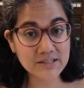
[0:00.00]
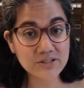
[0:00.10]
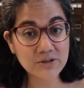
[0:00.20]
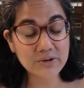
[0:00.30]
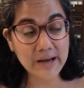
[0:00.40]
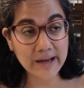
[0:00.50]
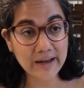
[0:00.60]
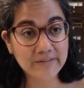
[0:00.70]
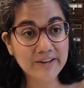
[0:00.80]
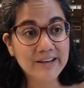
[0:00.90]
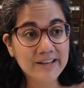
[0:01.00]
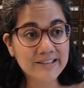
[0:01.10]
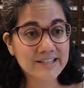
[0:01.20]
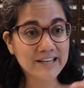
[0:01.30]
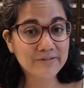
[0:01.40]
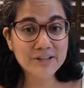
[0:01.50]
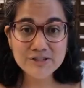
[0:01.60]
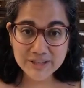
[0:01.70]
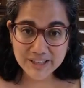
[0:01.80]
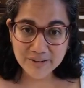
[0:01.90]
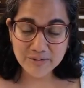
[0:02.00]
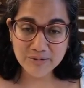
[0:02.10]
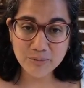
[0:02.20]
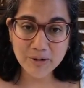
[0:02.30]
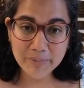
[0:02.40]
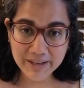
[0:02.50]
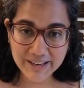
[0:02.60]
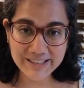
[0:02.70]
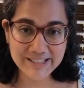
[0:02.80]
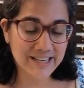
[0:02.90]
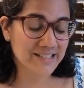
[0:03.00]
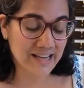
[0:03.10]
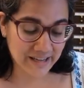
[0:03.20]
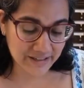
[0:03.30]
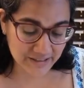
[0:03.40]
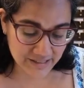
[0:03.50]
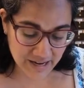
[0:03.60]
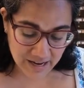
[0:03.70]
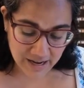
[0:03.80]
And so you have this kind of history of women in textiles.